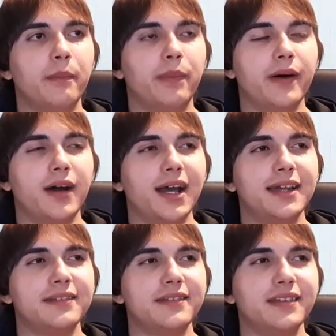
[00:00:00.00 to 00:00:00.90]

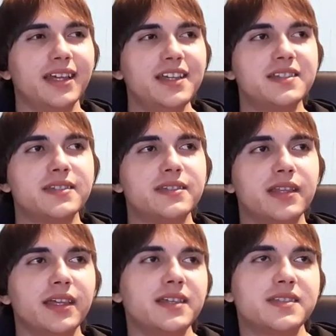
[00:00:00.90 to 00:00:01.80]
but it
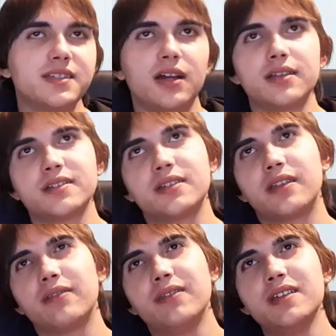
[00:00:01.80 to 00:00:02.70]
it's not as,
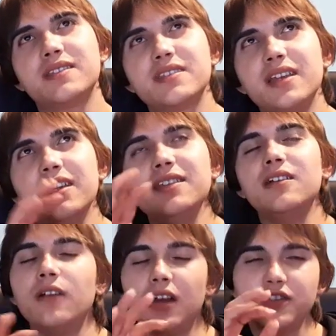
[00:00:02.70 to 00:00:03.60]
it's
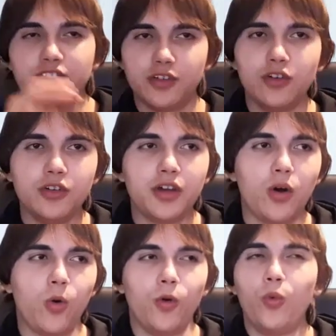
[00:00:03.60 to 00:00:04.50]
either as good
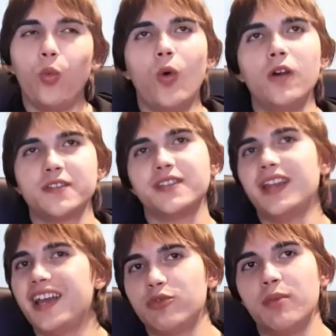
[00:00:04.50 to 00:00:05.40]
or worse than
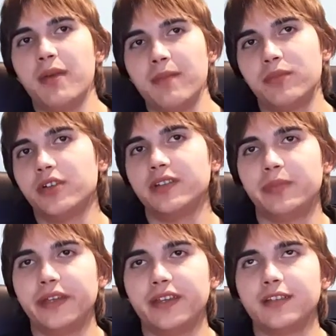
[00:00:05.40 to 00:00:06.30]
I remember it
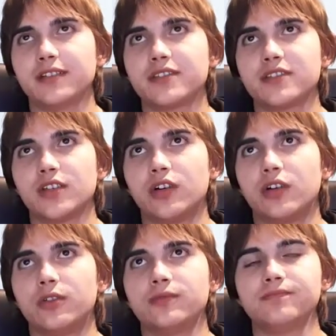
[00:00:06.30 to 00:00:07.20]
being.
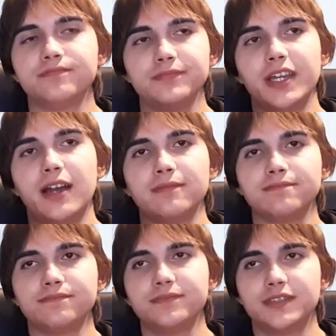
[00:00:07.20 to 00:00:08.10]
So yeah,
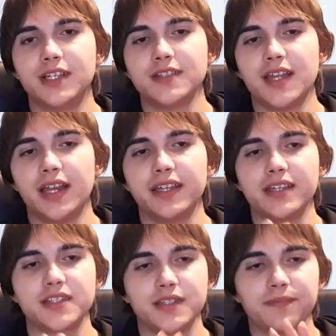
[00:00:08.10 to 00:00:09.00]
there's that, I
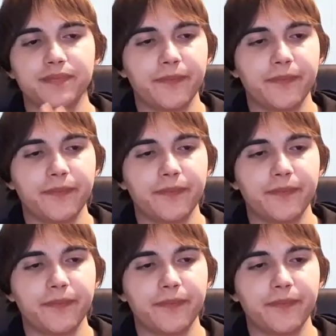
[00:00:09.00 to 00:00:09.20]
guess.